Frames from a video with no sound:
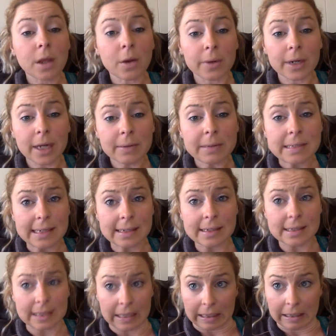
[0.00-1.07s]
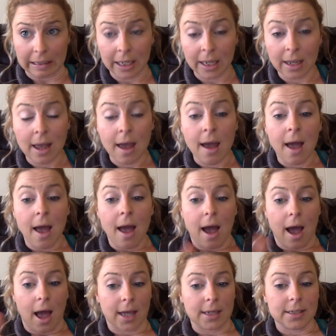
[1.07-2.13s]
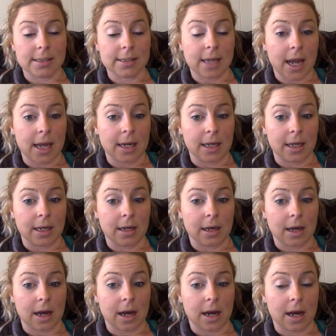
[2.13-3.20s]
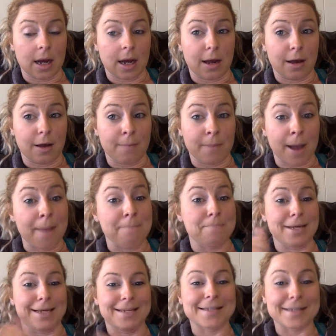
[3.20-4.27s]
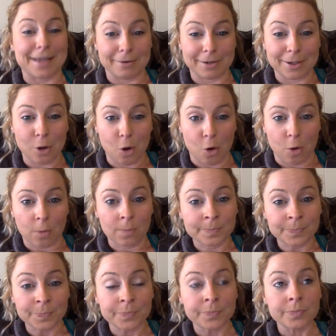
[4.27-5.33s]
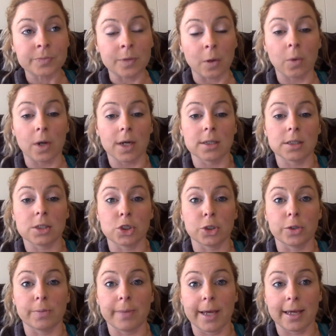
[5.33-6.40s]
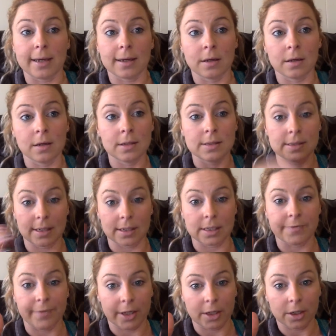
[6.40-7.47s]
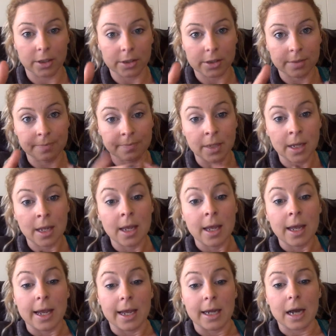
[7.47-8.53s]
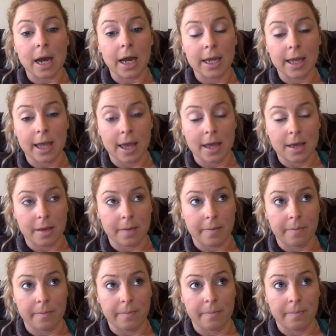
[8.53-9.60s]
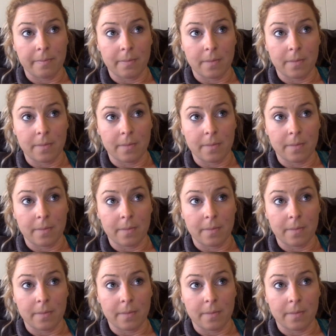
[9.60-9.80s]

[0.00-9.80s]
When I was 18, I decided uh, my big scary goal was to make six figures. And I am